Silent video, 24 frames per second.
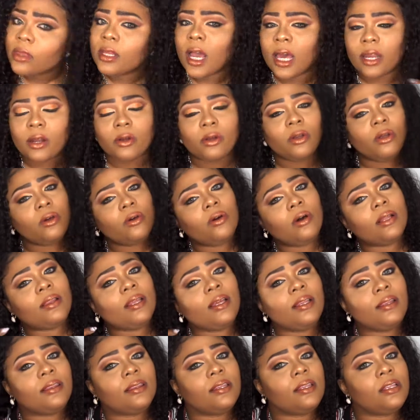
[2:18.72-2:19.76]
I don't know, I
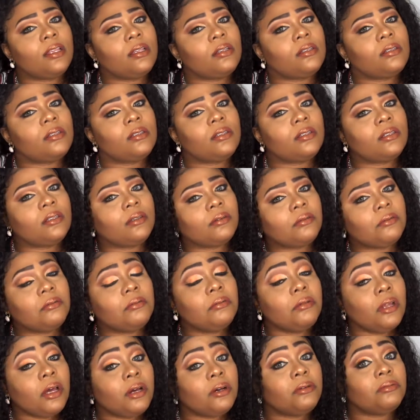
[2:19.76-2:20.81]
think this, I
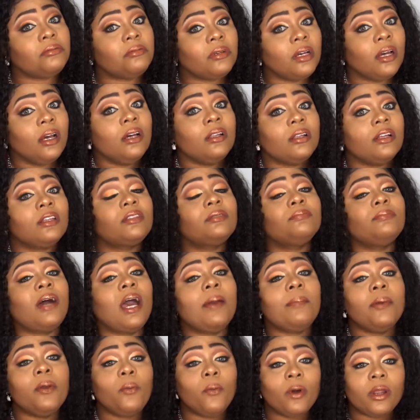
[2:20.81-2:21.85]
don't know, this
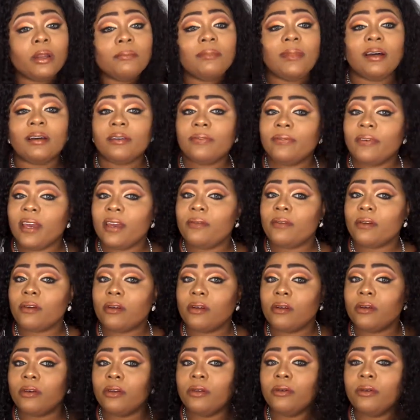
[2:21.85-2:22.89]
might be one of my favorite
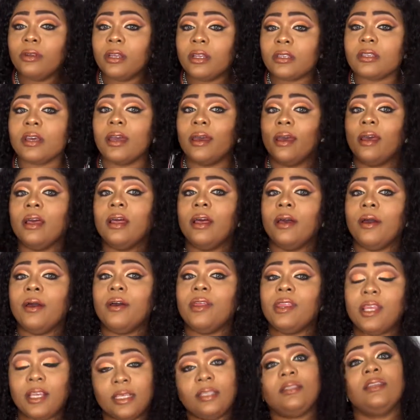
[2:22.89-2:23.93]
curl units
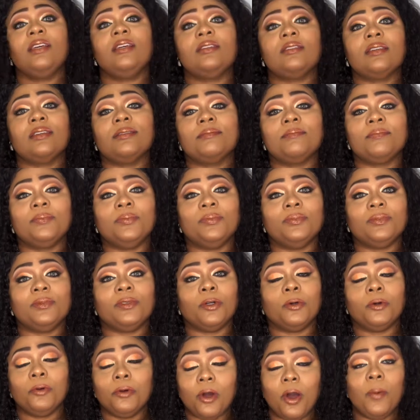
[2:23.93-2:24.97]
this season.
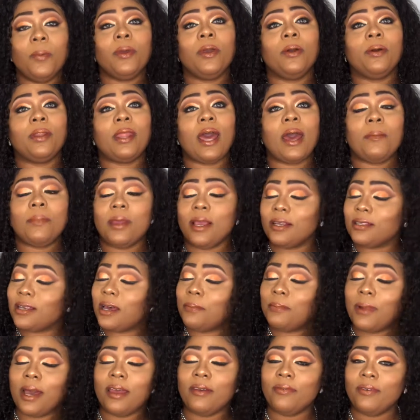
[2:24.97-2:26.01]
Don't quote me on that because I
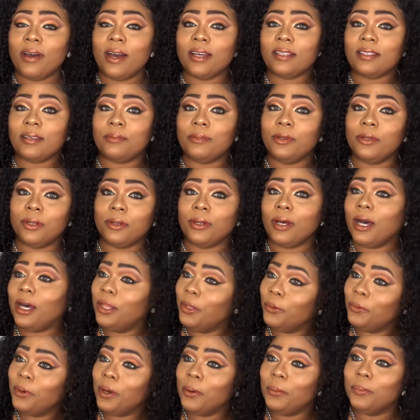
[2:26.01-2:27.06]
might find some
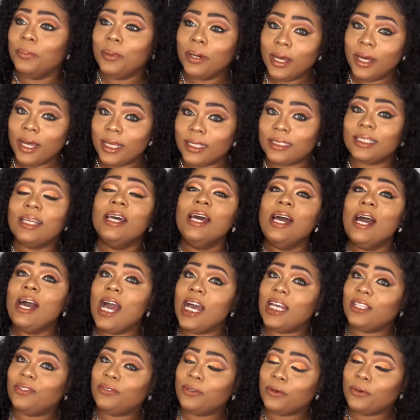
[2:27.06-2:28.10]
other one, but
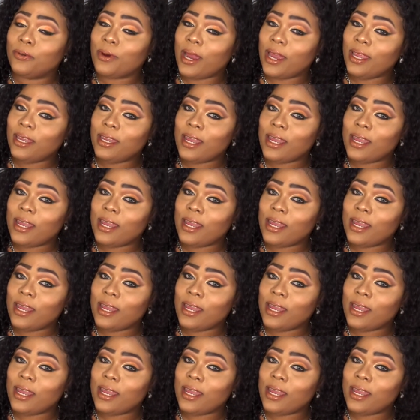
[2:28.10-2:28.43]
as for right